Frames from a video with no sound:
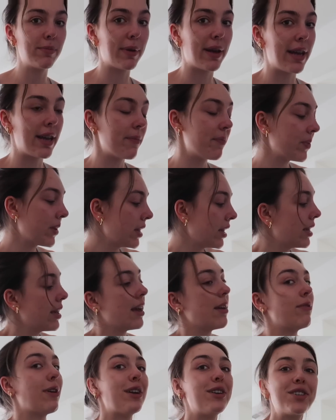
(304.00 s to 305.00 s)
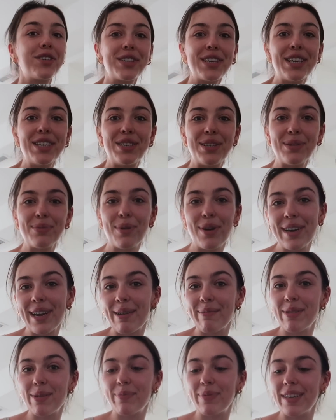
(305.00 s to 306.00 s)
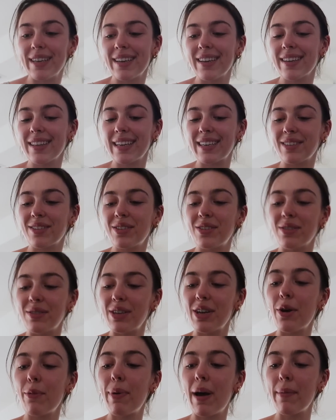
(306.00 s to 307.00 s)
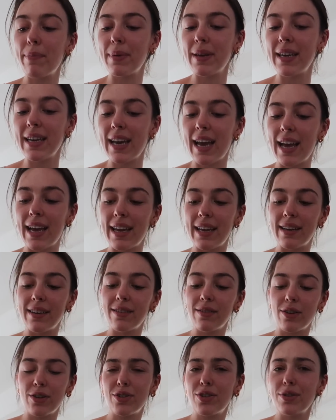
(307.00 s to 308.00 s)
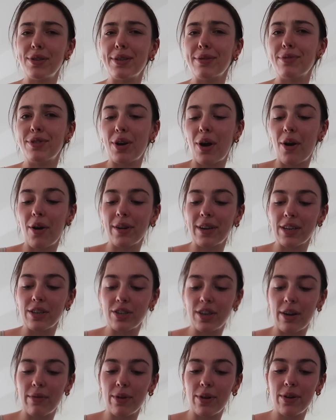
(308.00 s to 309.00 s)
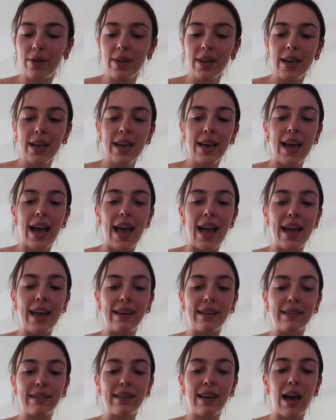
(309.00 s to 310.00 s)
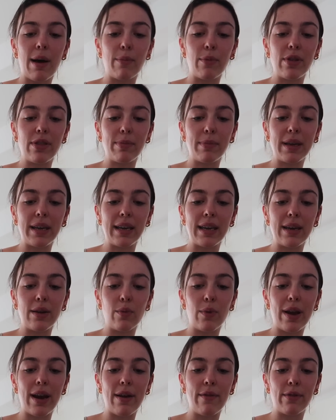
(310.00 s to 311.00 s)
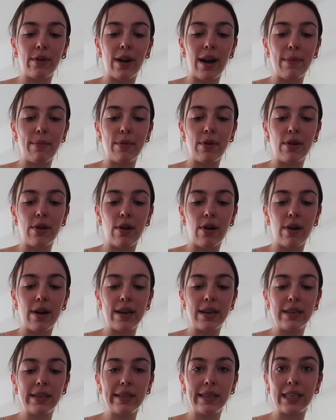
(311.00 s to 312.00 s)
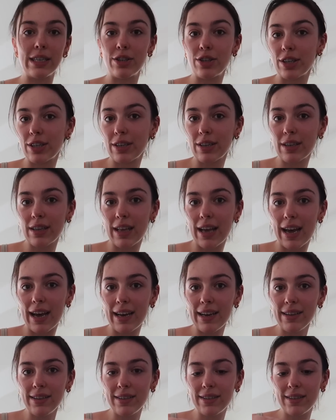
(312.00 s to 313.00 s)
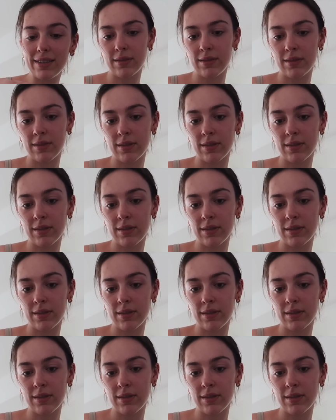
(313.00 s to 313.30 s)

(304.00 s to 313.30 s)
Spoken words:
but eventually I do want him to be like a studio puppy or studio dog in general, and come with me whenever I'm not teaching a class.